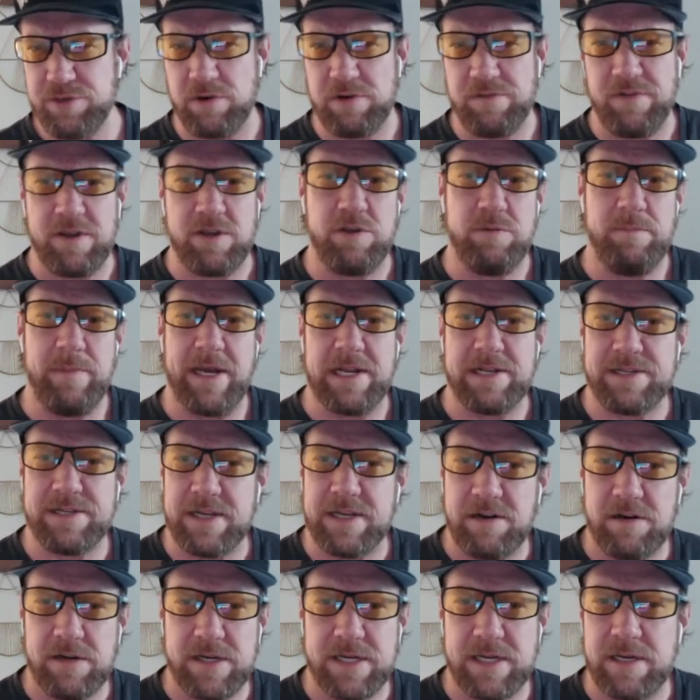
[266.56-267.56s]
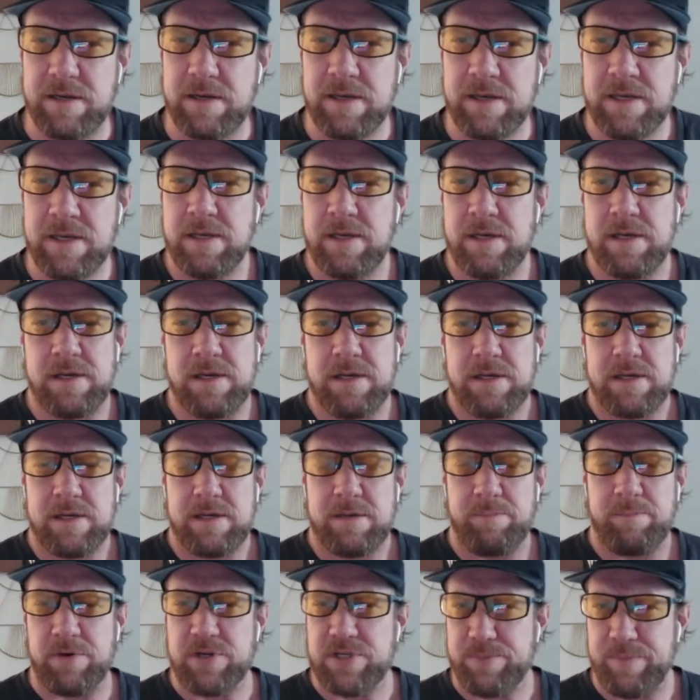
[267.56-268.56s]
sort of a humanitarian
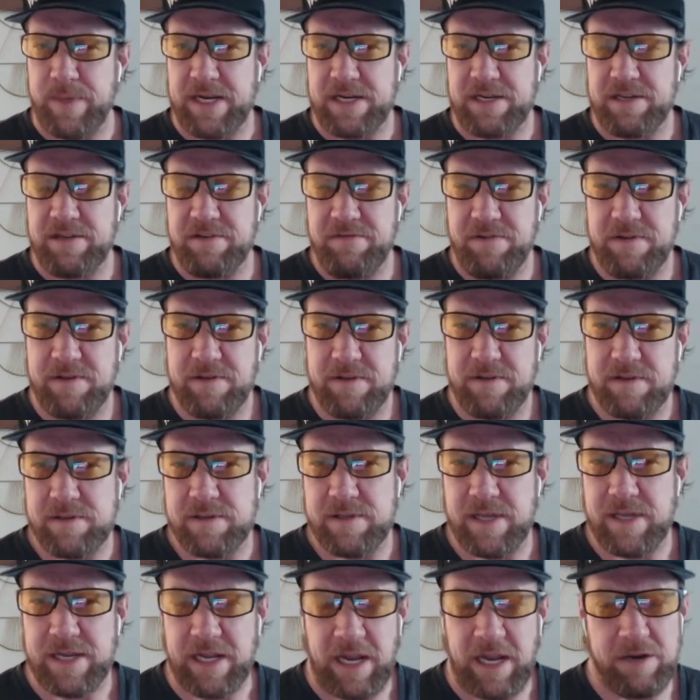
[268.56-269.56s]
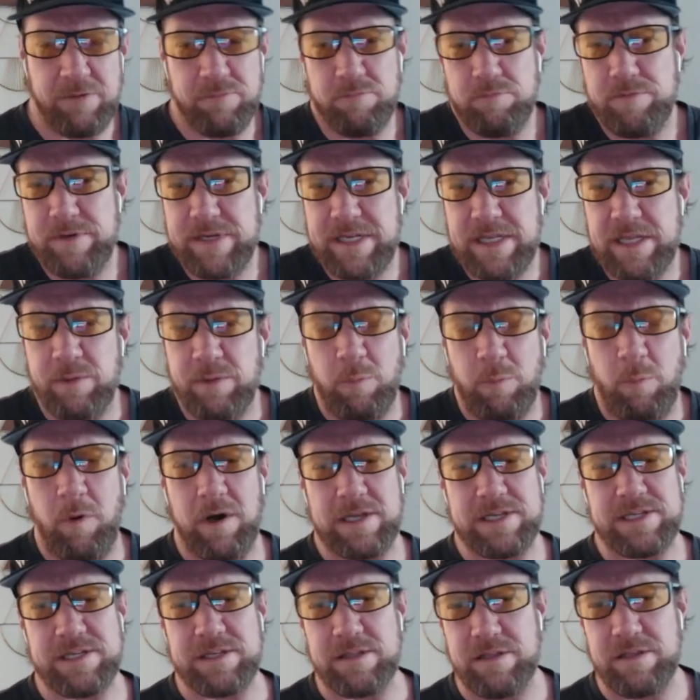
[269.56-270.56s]
perspective like i really
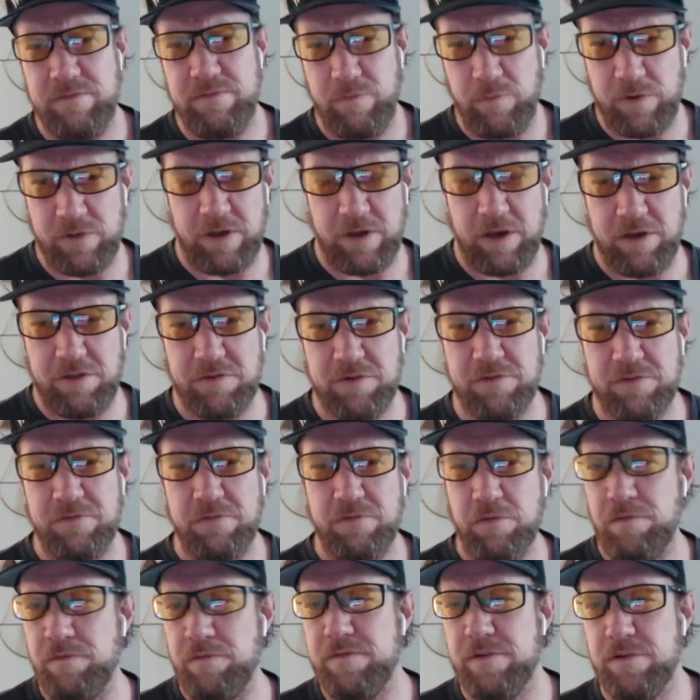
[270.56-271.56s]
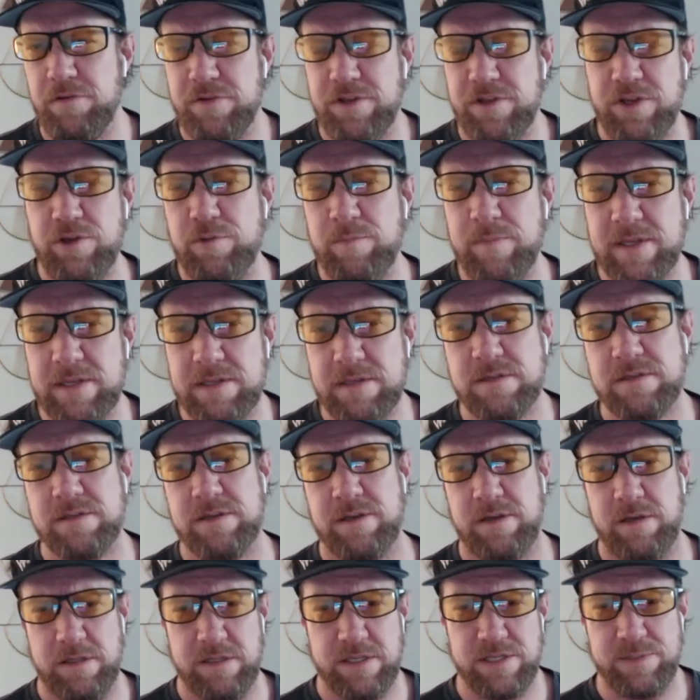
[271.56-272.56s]
want to live with other fulfilled
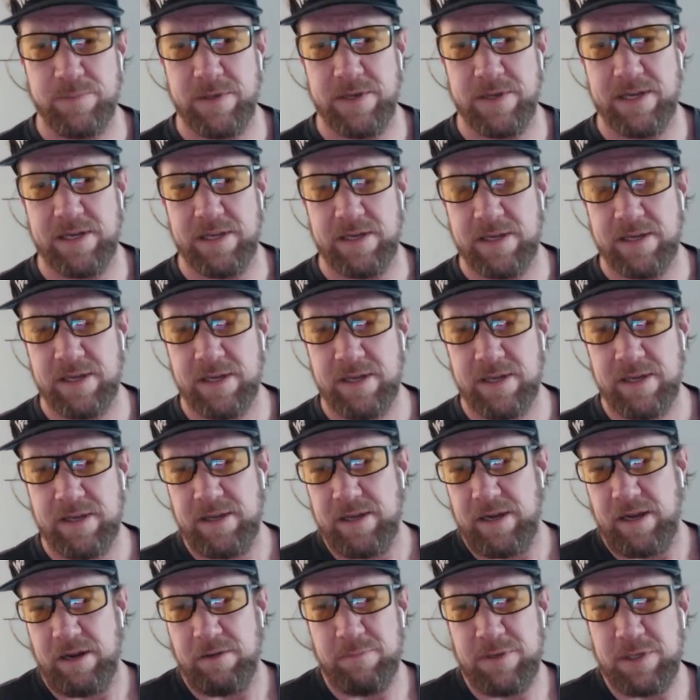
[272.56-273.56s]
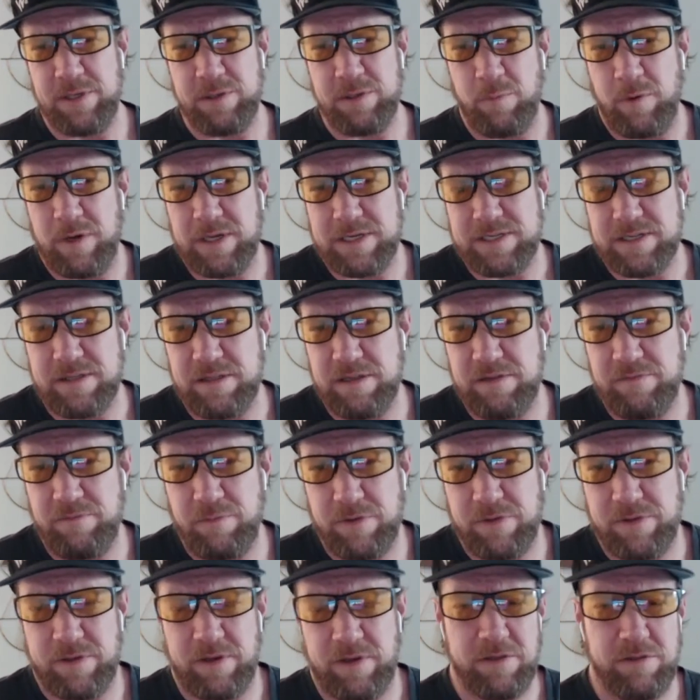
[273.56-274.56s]
humans on this planet i really want to live
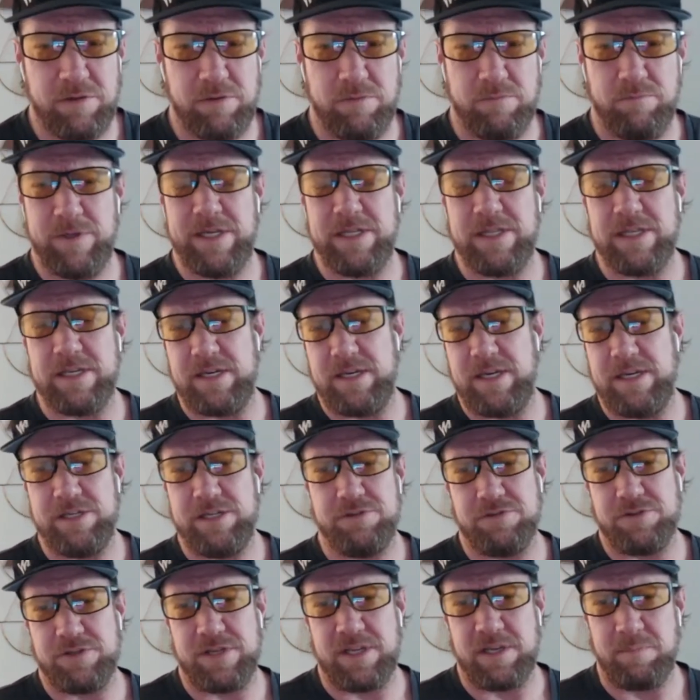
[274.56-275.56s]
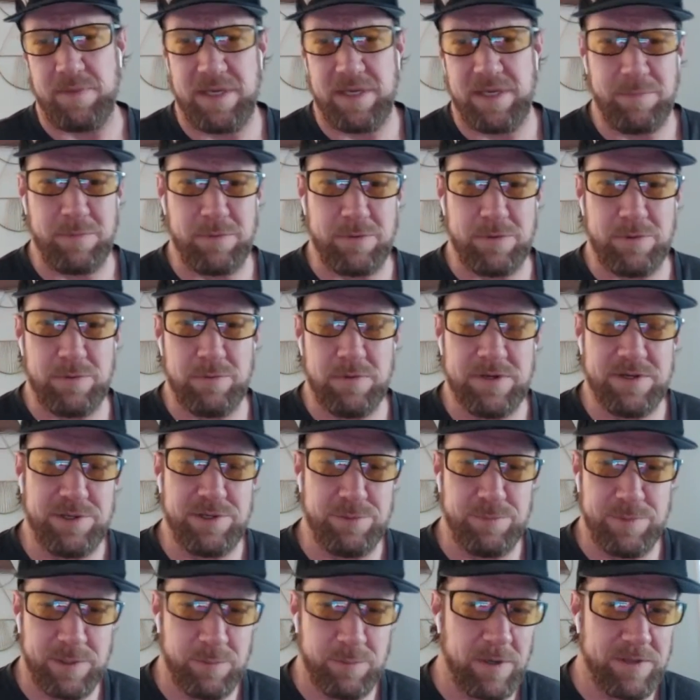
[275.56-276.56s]
with other really interesting people who are
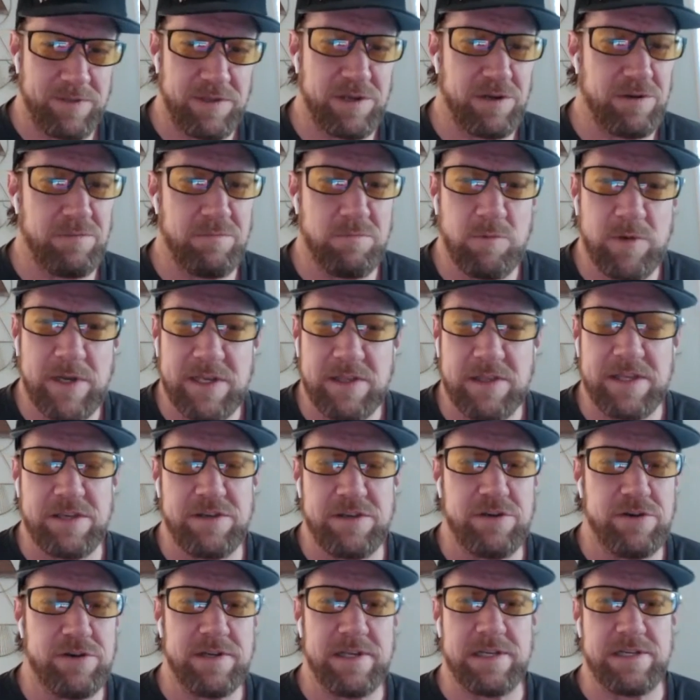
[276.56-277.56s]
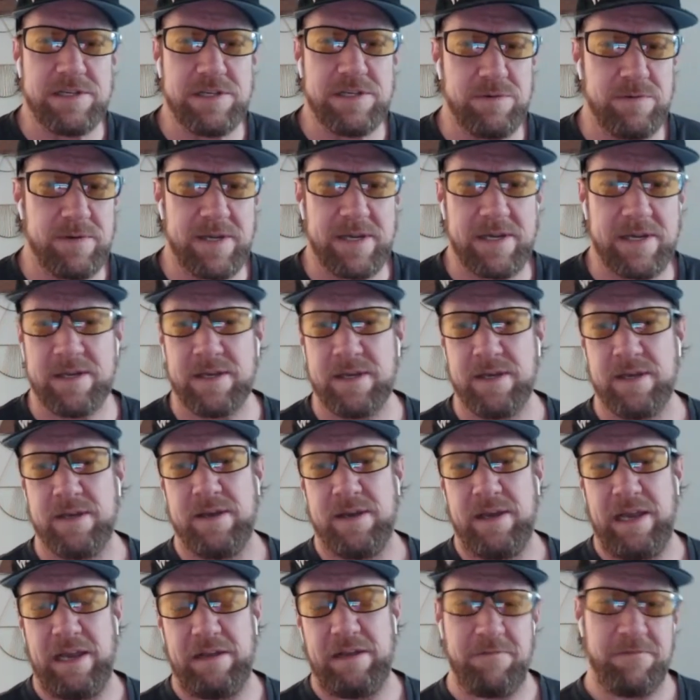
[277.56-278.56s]
doing what they're really good at doing
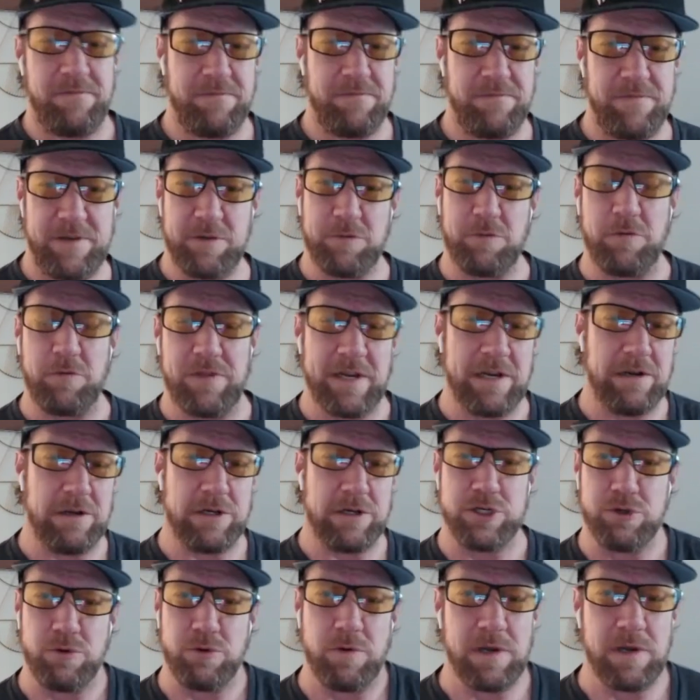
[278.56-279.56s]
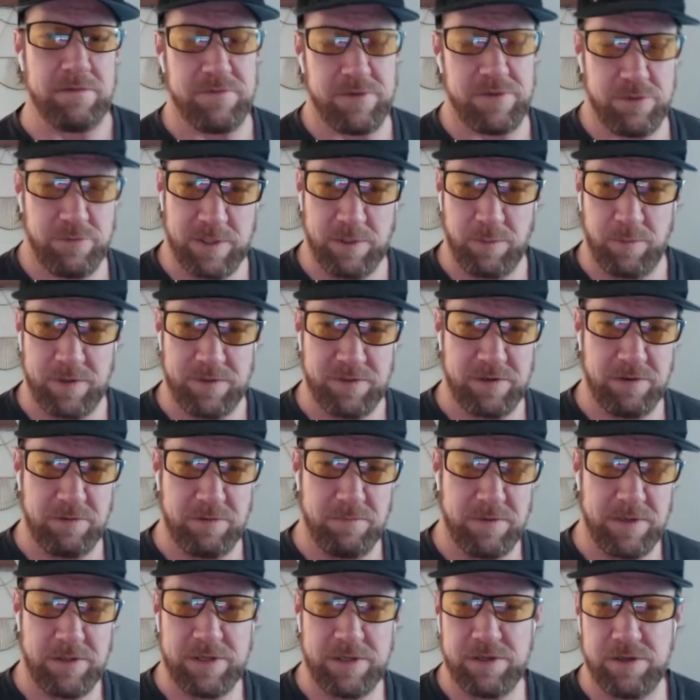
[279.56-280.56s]
and feel their joy of doing what
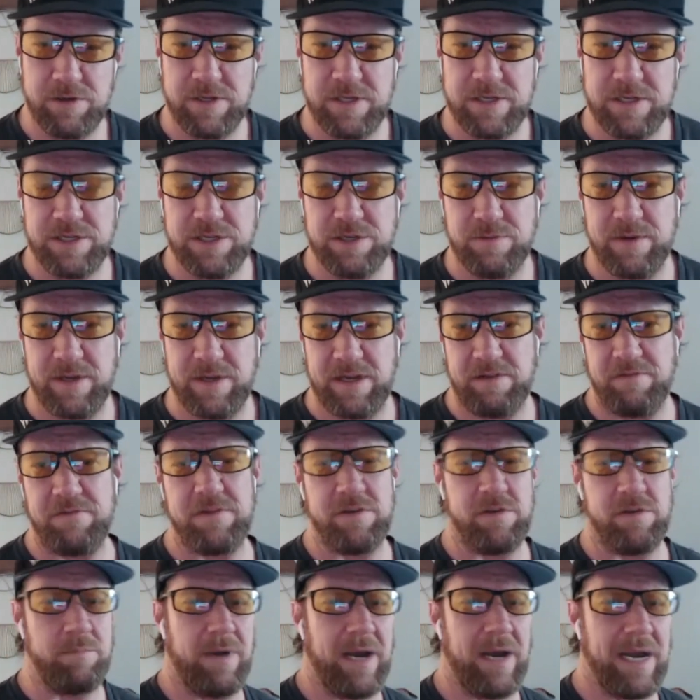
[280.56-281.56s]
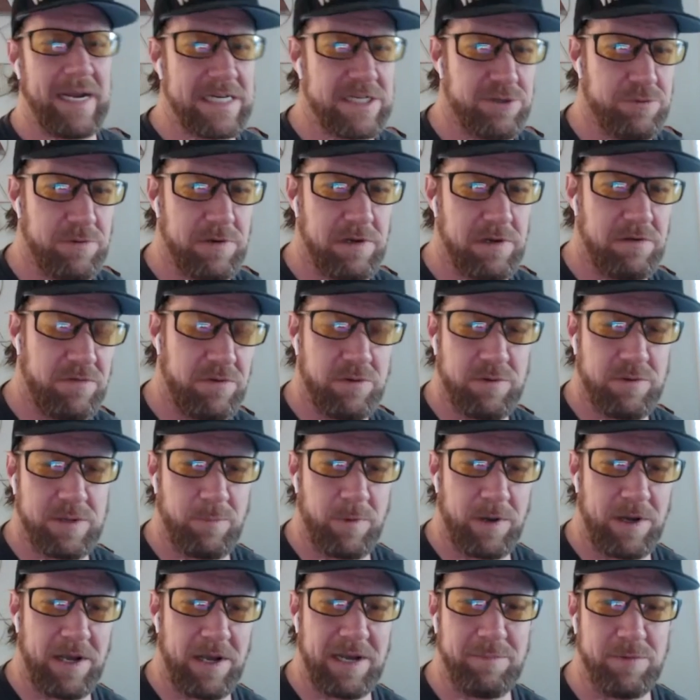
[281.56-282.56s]
they're really good at doing and feel my joy of
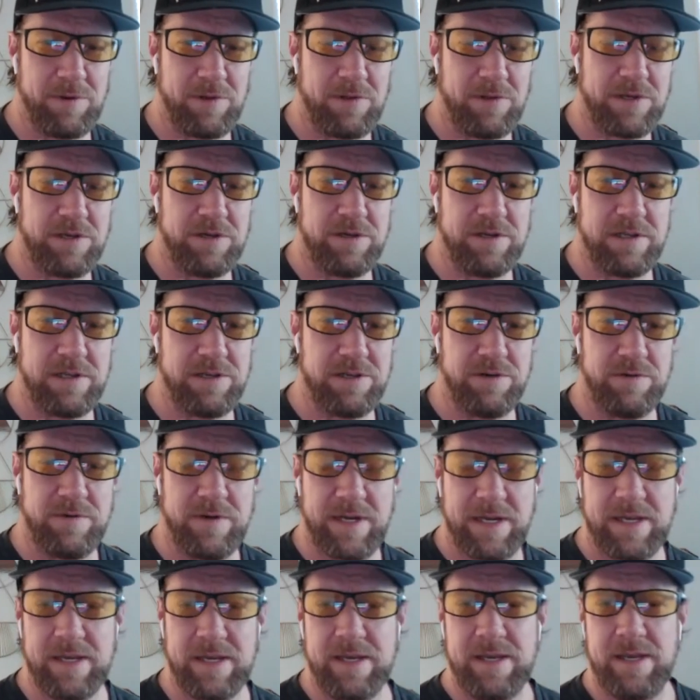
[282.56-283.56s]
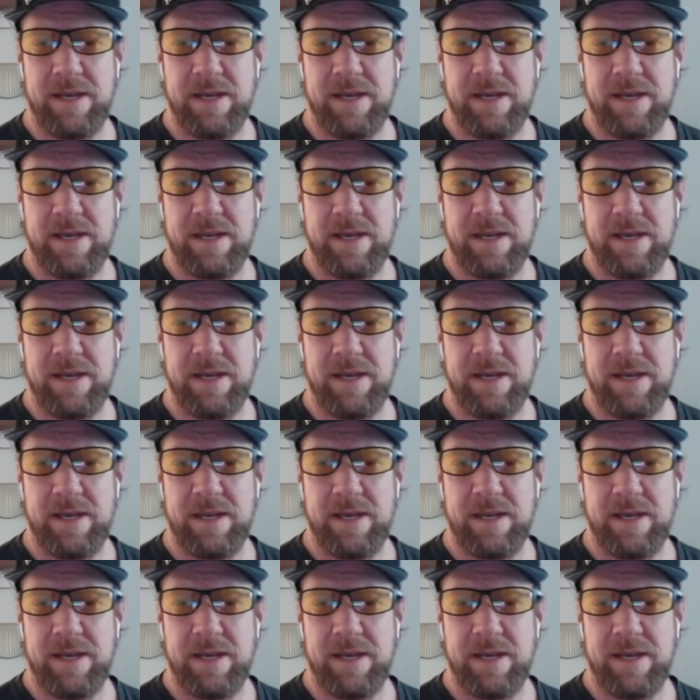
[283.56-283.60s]
doing what I'm really good at doing.